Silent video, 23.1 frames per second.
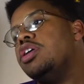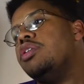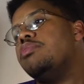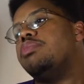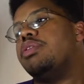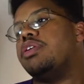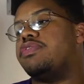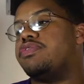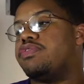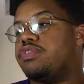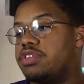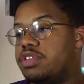
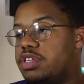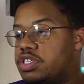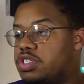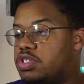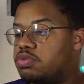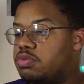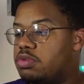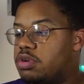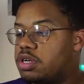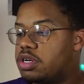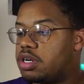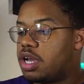But for this
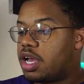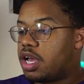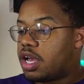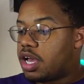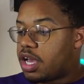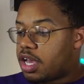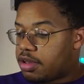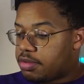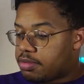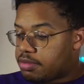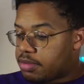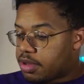one,
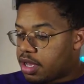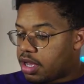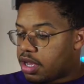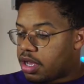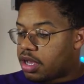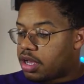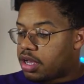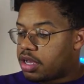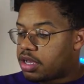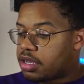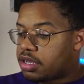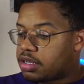
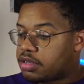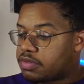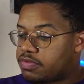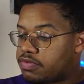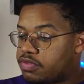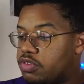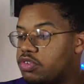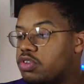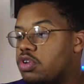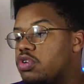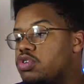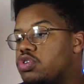
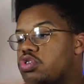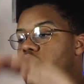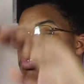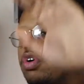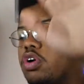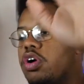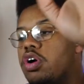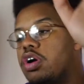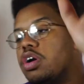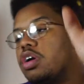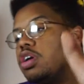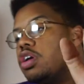for those who
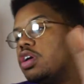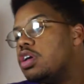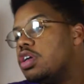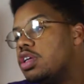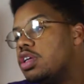are